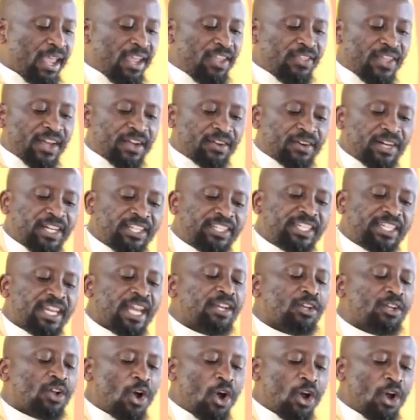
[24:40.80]
In the
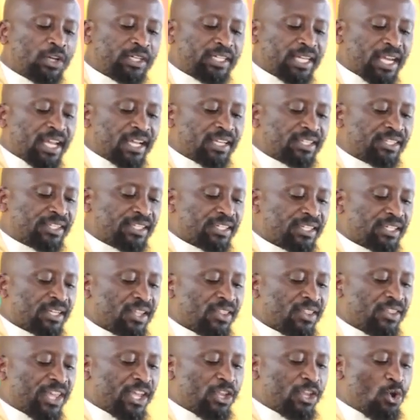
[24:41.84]
Christian context,
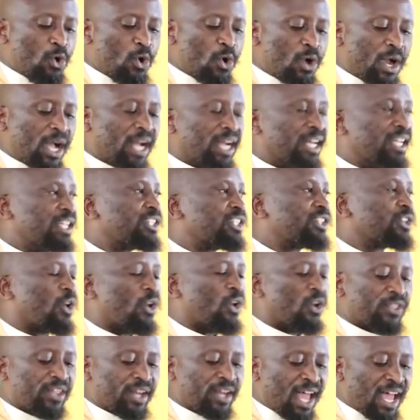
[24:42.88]
the Eucharist,
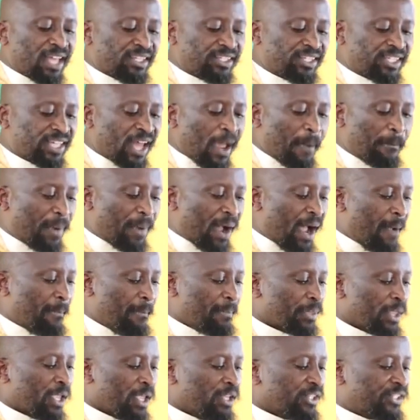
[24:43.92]
or the Last Supper,
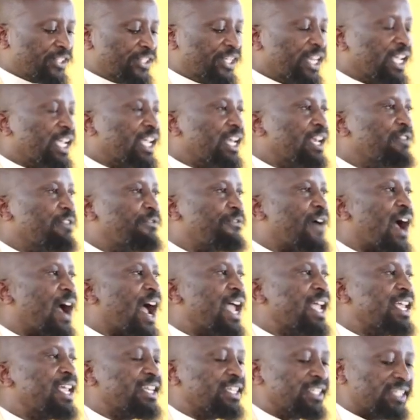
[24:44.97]

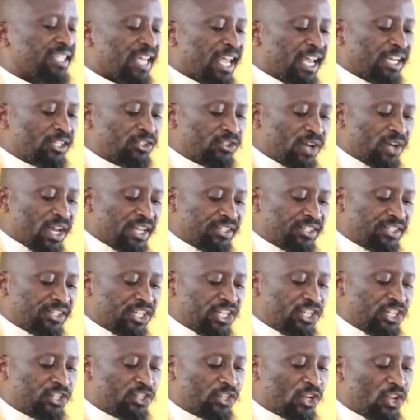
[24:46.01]
signifies a
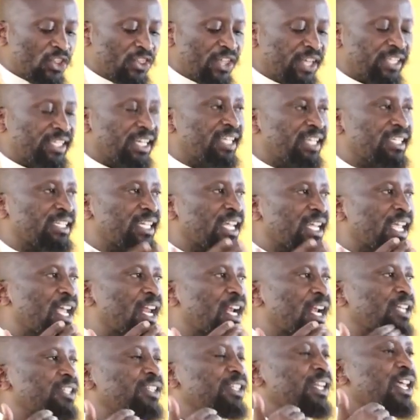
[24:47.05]
transition that
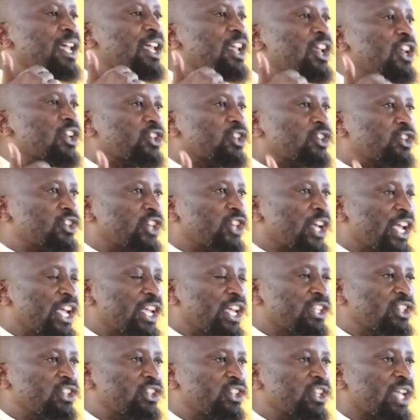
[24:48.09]
entails
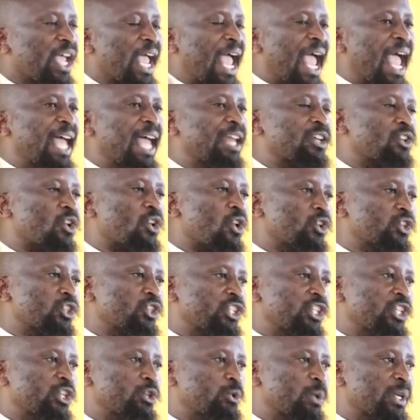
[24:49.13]
change and
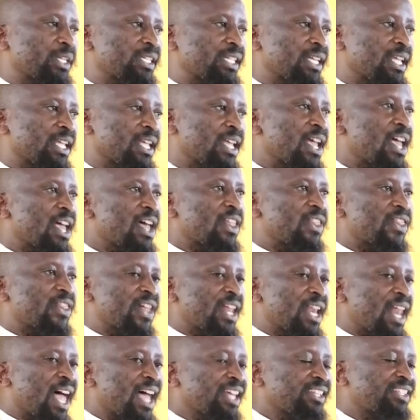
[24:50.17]
continuity.
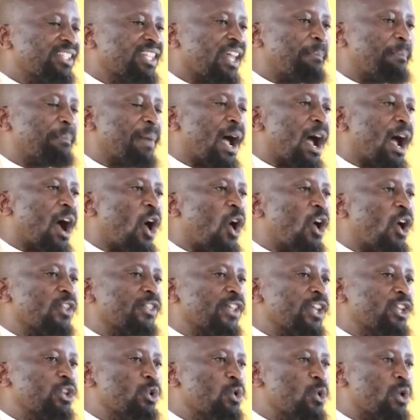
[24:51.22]
The Last Supper, or
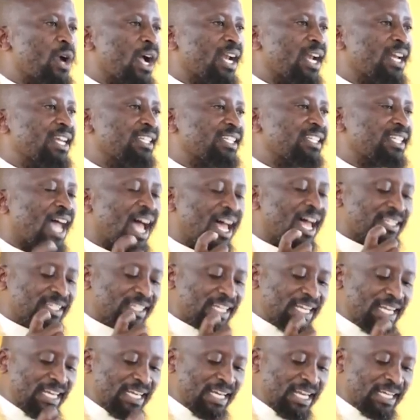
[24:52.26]
the Eucharist,
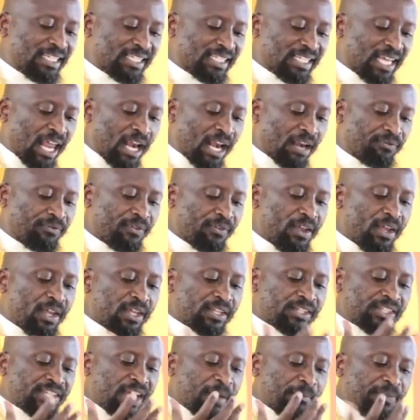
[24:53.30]
has in itself
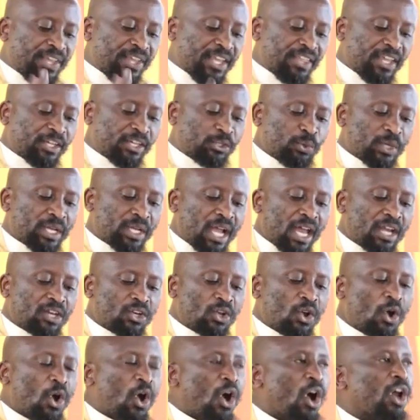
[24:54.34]
something that we can
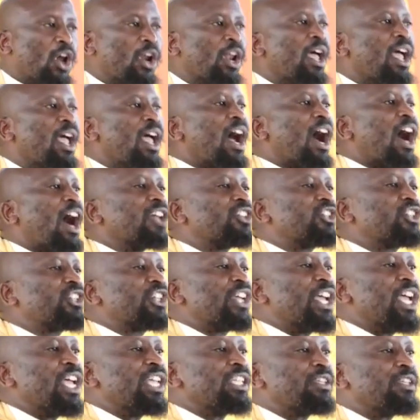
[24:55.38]
call a
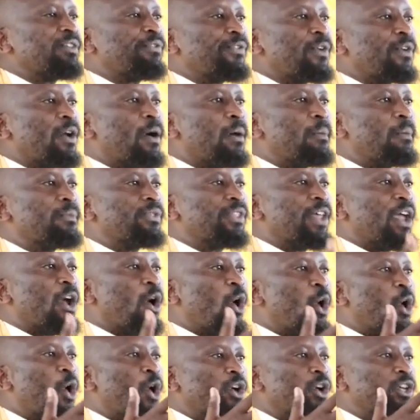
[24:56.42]
change from the
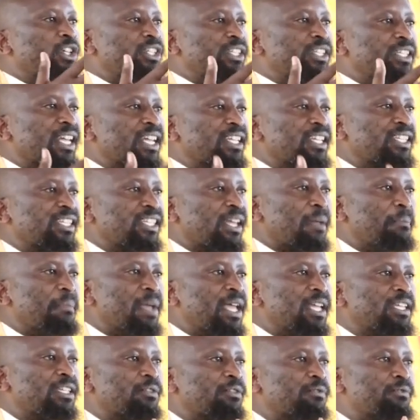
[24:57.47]
Old
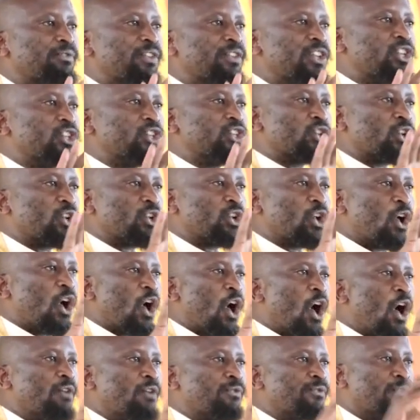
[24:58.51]
Testament vision
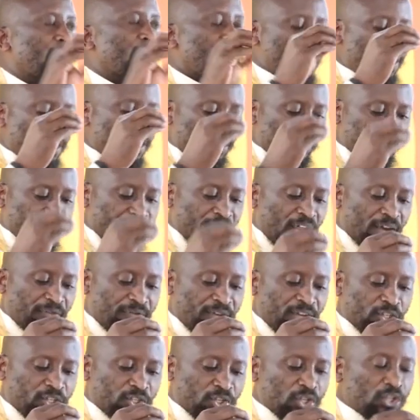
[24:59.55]
of
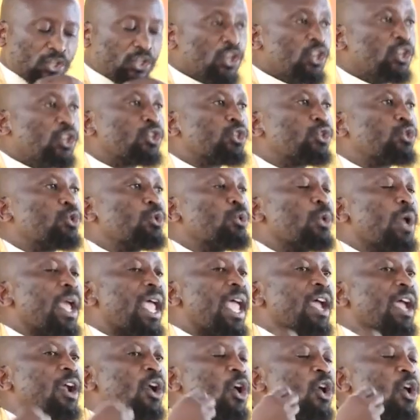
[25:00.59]
salvation to
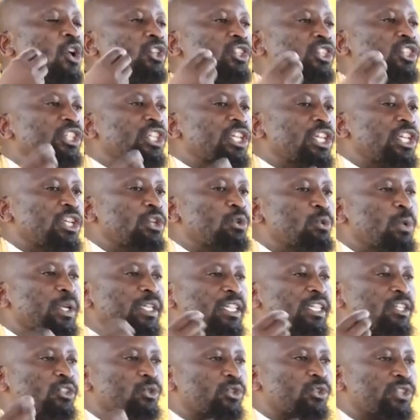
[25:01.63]
a
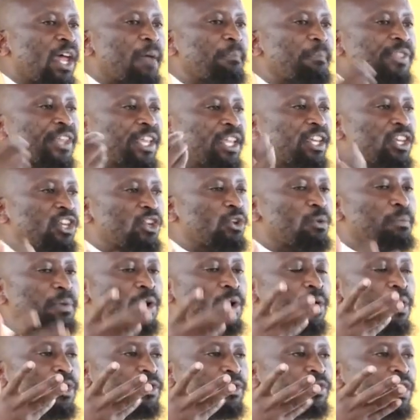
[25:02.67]
continuity, to something new,
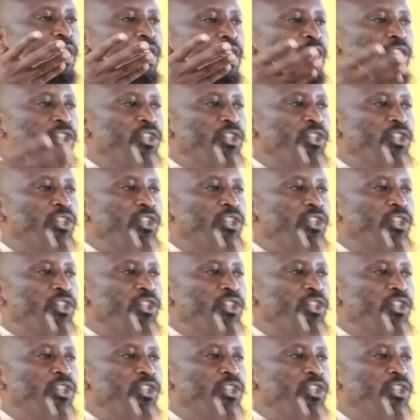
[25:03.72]
because